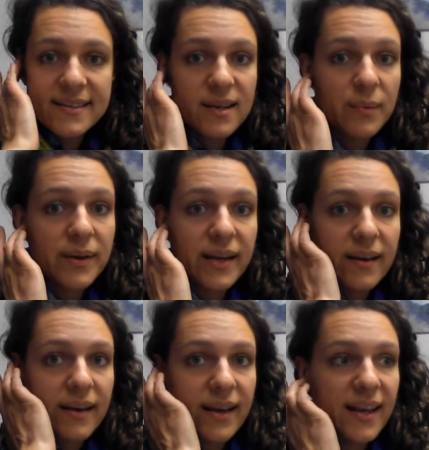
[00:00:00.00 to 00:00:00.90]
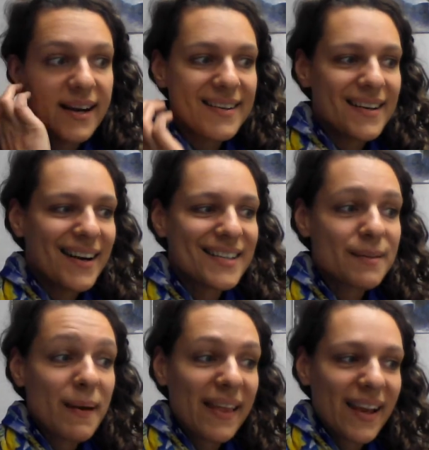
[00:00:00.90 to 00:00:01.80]
so we are
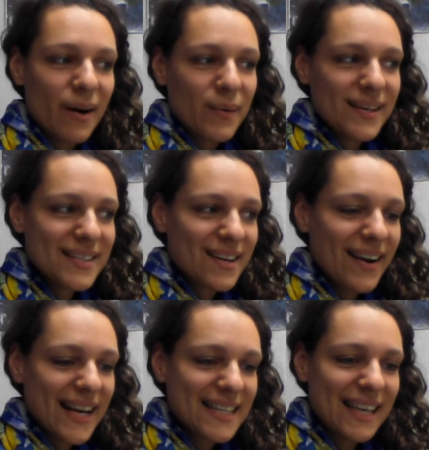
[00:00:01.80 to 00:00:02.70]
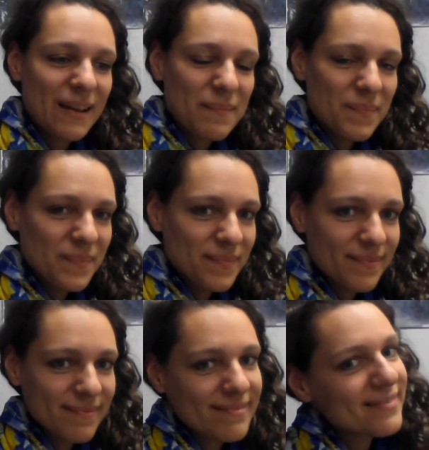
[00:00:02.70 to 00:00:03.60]
spelling our words correctly.
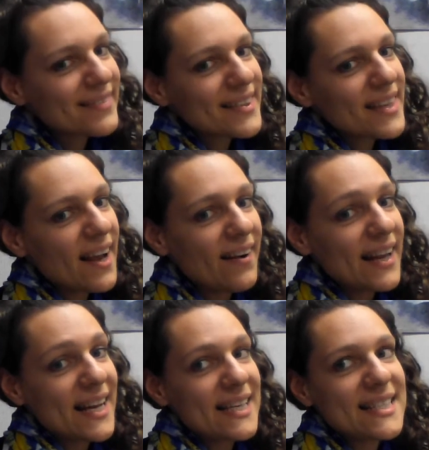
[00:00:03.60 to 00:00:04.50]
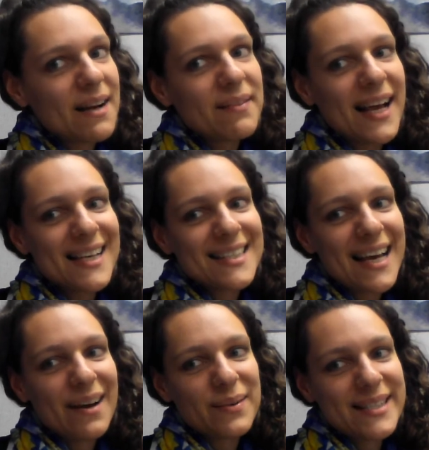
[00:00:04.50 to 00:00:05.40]
All right. Nice job, class.
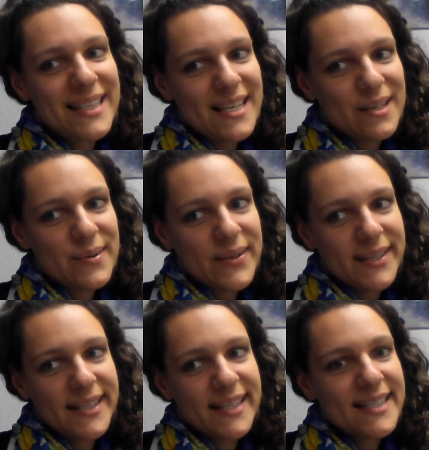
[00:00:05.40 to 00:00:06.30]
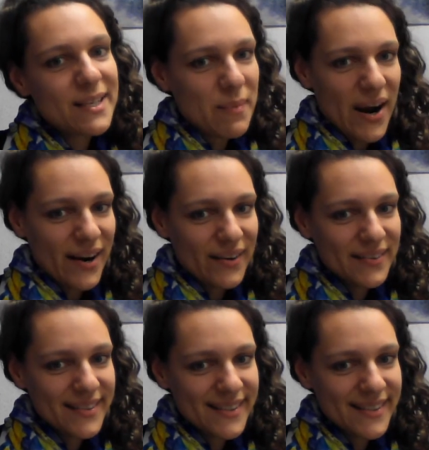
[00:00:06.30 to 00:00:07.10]
I will see you tomorrow.